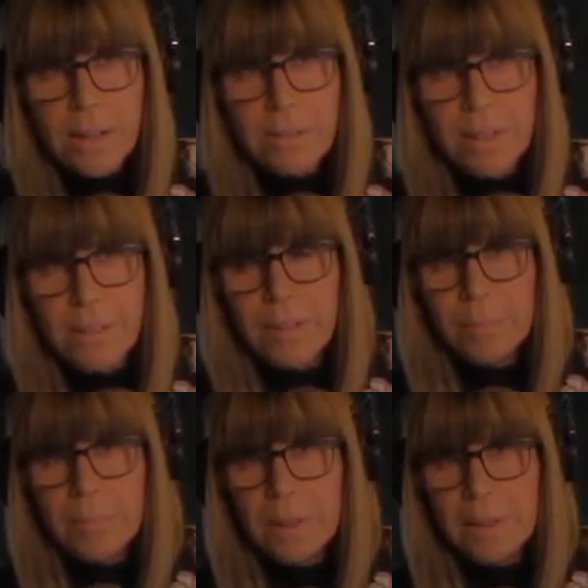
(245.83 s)
How do I get rid of
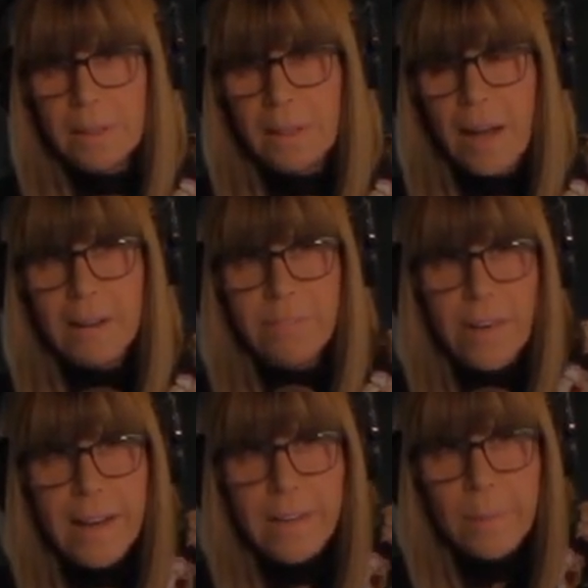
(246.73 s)
them? I
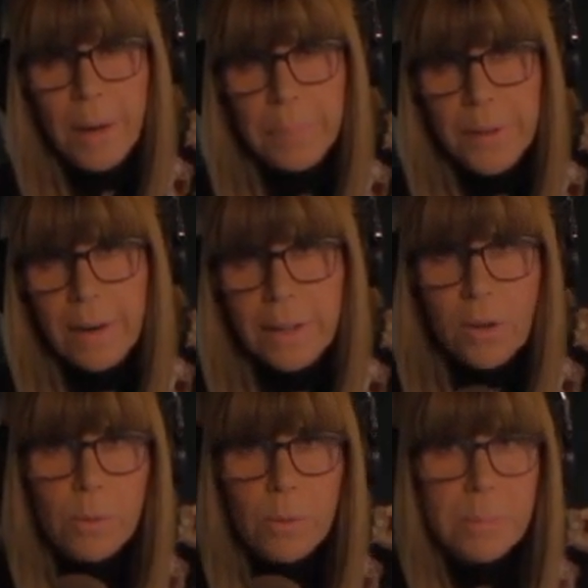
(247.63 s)
invited them up here. I
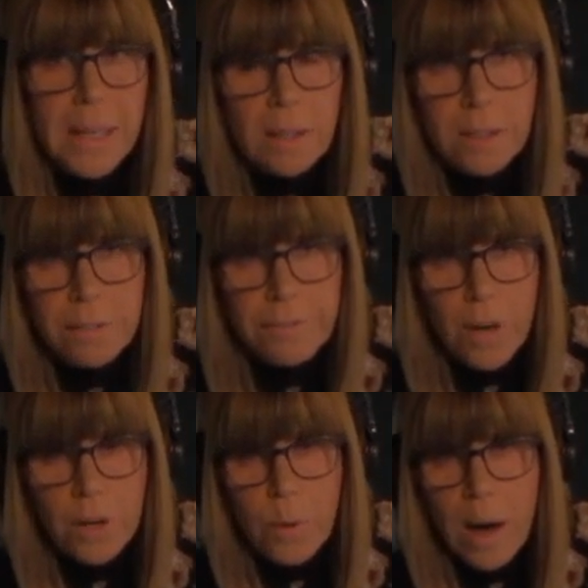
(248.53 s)
thought it would make a good
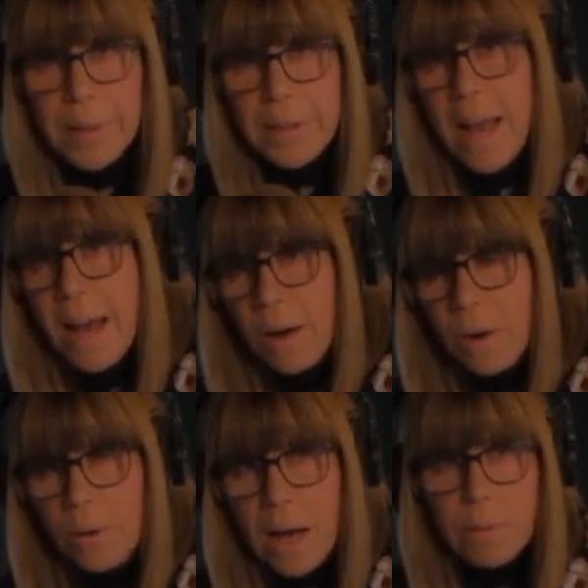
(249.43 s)
photo op, and
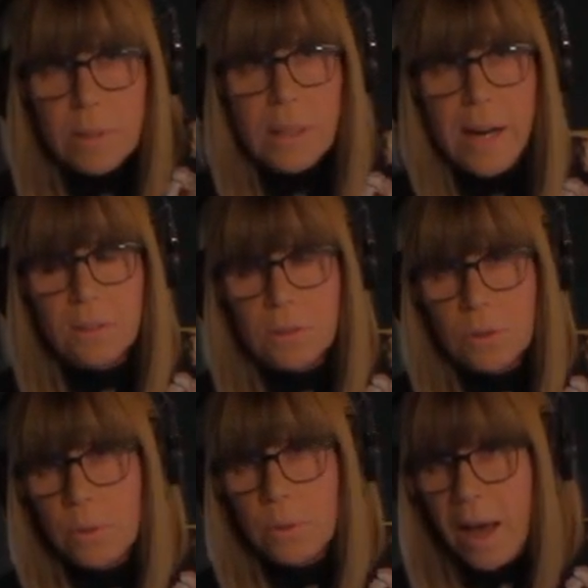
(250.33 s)
now I would like
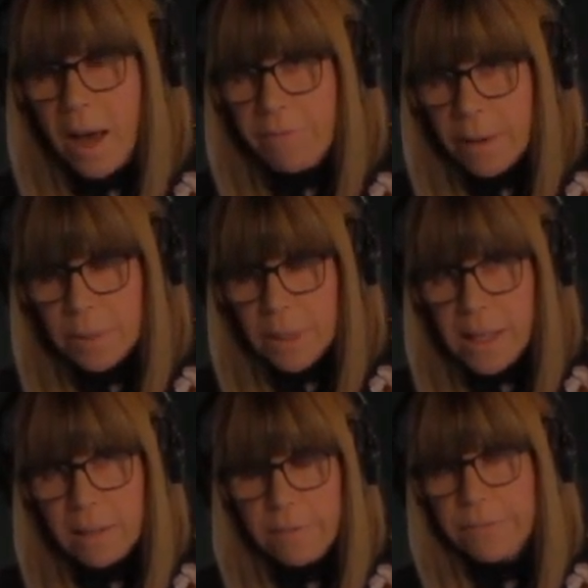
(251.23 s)
to uh, have them
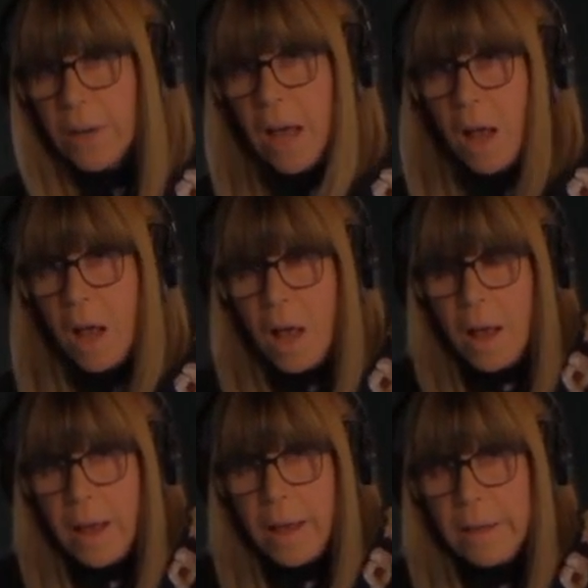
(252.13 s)
leave.
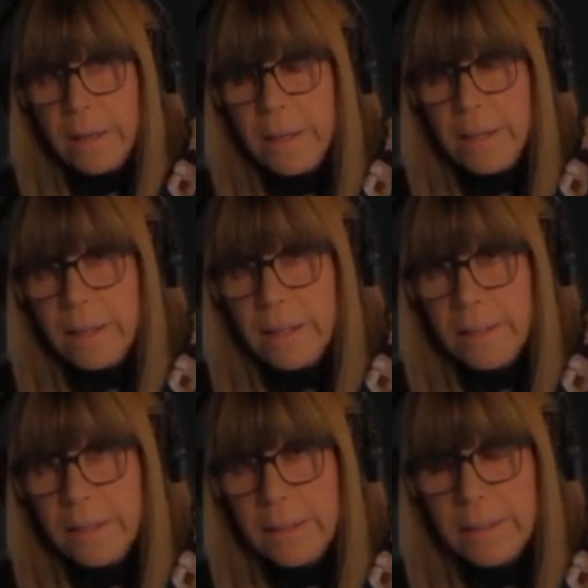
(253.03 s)
And
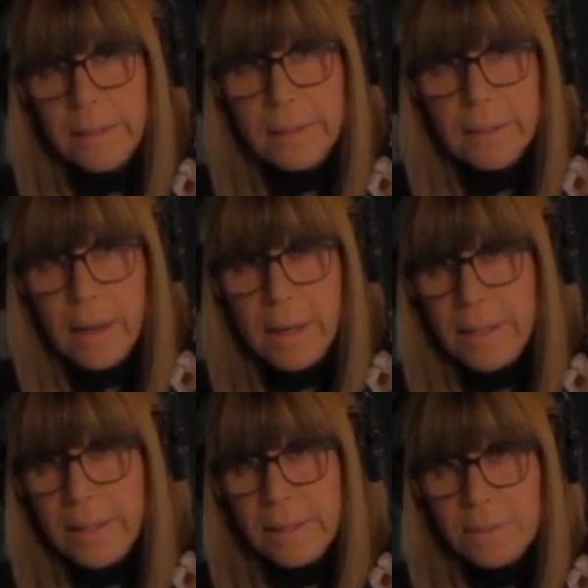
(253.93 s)
uh,
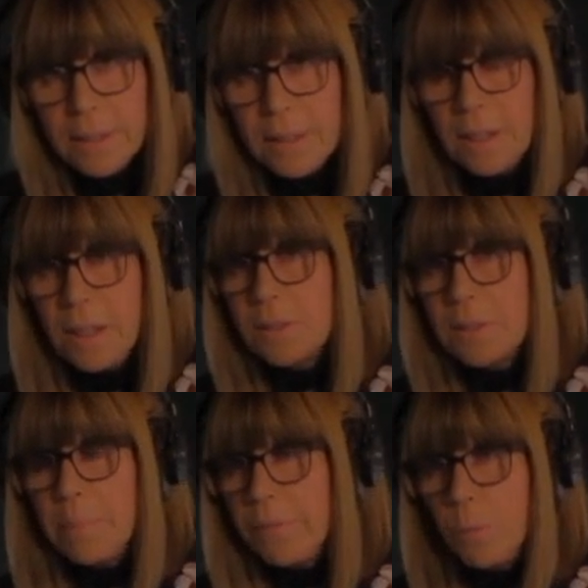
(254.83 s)
I don't, uh, you know,
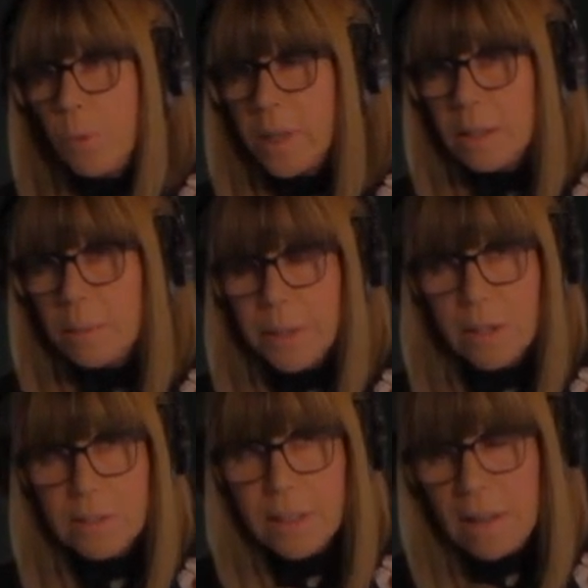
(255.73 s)
some of them wanted to
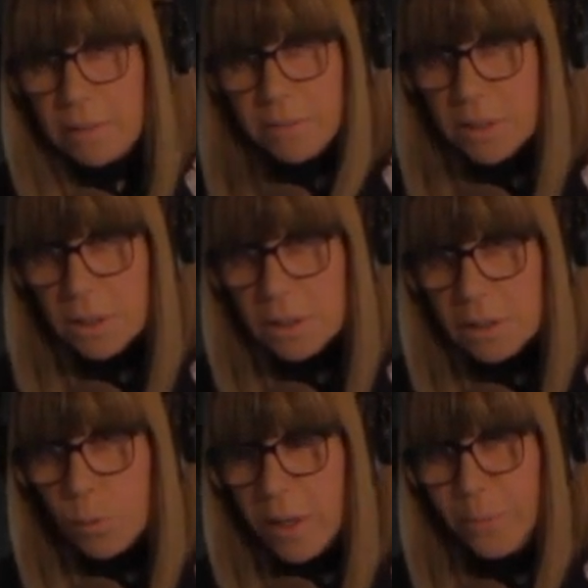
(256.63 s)
be on television,
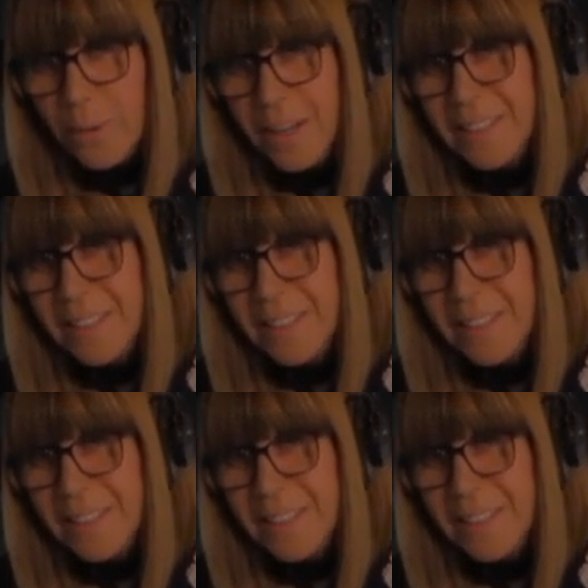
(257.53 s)
is what it